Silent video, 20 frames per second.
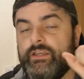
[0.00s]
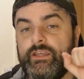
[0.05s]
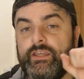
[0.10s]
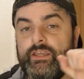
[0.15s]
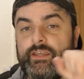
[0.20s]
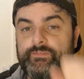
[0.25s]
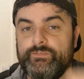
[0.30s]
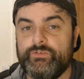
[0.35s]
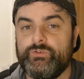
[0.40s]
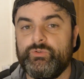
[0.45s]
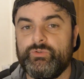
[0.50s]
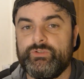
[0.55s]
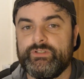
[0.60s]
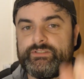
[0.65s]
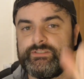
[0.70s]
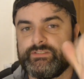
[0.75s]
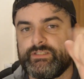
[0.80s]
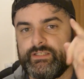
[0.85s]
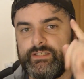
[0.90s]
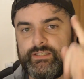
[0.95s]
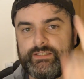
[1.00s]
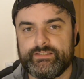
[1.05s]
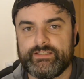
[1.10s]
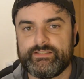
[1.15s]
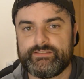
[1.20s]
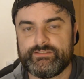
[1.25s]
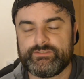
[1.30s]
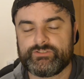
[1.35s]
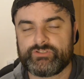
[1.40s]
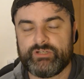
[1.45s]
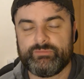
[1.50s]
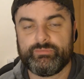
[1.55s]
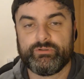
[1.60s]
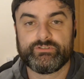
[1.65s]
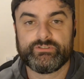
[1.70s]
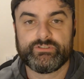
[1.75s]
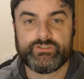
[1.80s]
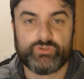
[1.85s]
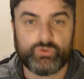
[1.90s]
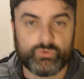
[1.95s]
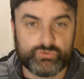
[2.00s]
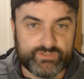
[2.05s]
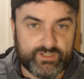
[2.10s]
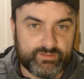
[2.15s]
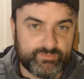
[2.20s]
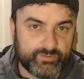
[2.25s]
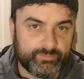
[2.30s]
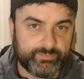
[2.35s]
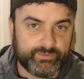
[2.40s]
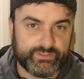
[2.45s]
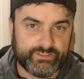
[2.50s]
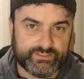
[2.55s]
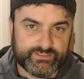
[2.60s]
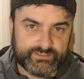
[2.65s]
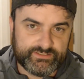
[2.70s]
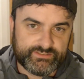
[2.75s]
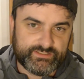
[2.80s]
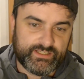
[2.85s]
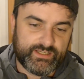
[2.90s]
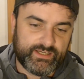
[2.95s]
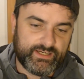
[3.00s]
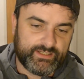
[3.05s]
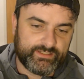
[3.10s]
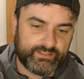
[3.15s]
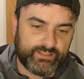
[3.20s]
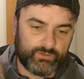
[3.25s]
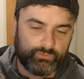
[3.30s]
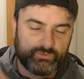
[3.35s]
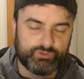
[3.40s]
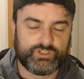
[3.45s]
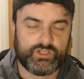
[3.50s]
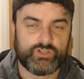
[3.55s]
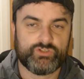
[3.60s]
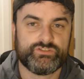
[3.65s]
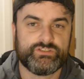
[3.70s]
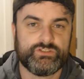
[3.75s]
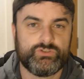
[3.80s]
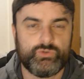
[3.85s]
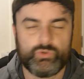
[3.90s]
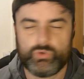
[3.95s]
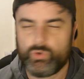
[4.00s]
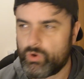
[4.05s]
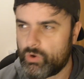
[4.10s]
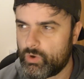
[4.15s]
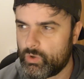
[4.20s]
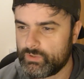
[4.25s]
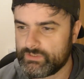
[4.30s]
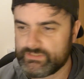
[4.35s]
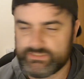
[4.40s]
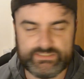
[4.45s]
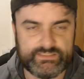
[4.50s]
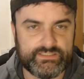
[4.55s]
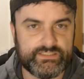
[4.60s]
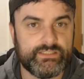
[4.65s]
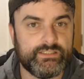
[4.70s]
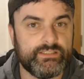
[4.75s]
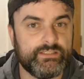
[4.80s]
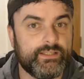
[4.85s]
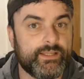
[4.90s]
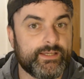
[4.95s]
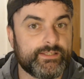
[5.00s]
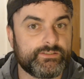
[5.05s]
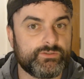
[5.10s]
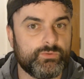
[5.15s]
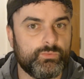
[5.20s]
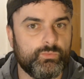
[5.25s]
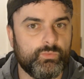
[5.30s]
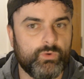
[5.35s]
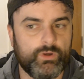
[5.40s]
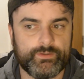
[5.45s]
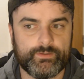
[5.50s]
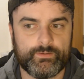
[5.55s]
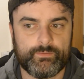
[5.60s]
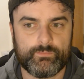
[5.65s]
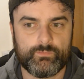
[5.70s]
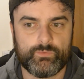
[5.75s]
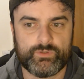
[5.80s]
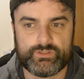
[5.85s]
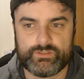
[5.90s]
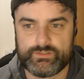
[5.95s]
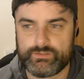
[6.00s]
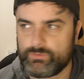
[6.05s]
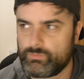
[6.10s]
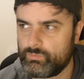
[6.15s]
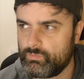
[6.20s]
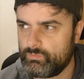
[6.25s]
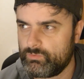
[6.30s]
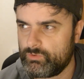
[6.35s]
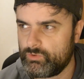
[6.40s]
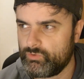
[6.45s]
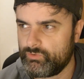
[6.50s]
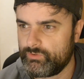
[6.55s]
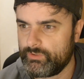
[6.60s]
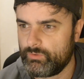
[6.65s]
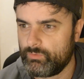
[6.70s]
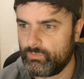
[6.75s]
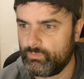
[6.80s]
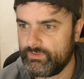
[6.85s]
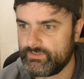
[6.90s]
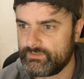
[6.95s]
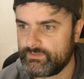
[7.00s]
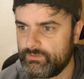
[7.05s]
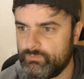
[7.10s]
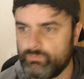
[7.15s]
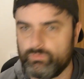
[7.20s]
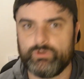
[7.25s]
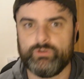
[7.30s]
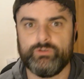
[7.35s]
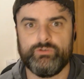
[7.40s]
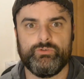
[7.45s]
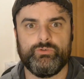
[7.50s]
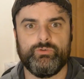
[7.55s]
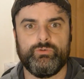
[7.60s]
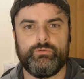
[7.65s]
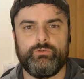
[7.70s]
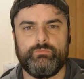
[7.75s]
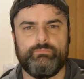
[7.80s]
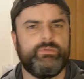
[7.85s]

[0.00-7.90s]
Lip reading: If you're new to this, hit that subscribe button. Those are my predictions, and I shall see you on the next one, which is Tuesday, Wednesday, one of the two.